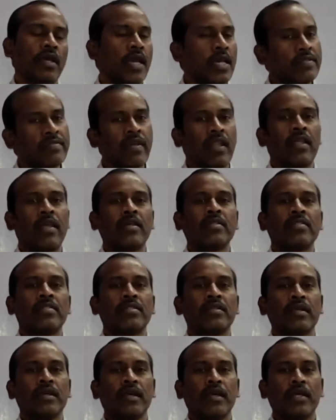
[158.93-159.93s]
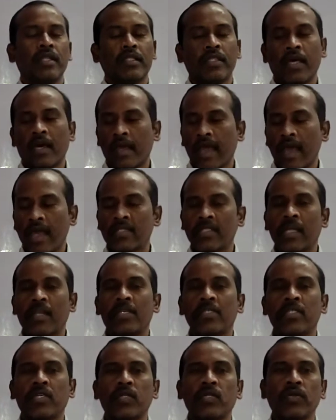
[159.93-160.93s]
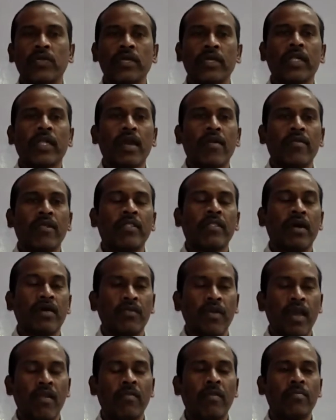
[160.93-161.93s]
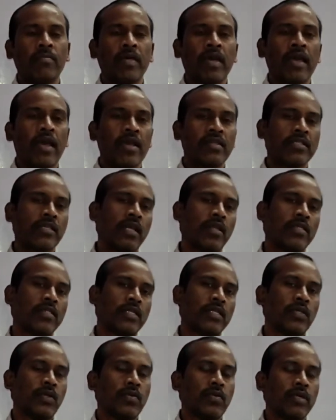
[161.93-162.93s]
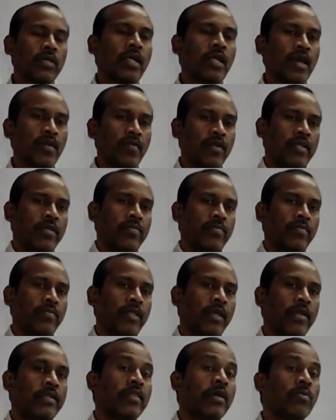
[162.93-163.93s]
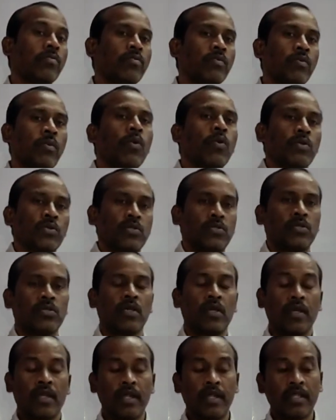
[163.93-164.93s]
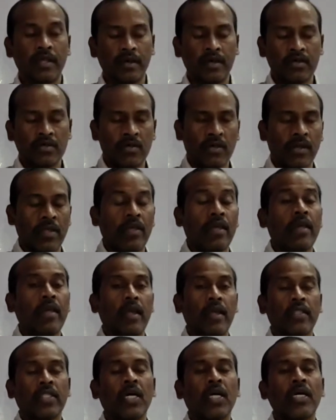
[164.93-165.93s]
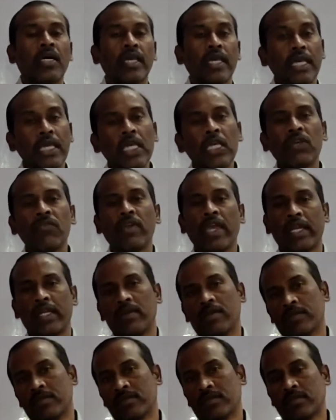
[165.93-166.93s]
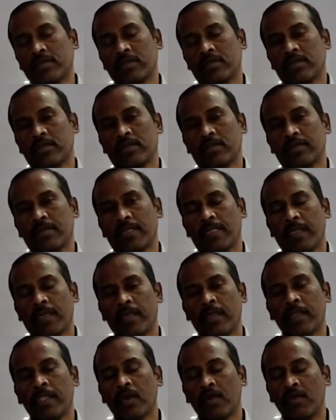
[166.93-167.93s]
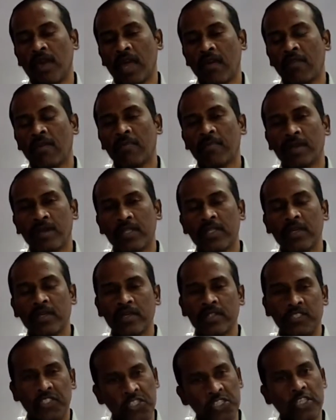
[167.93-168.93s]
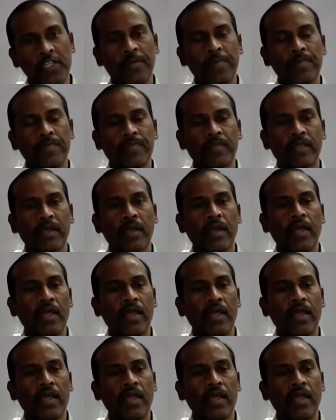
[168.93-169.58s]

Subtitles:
as well as the acceleration due to gravity, the value of the acceleration due to gravity at the poles at the equators, the value of the g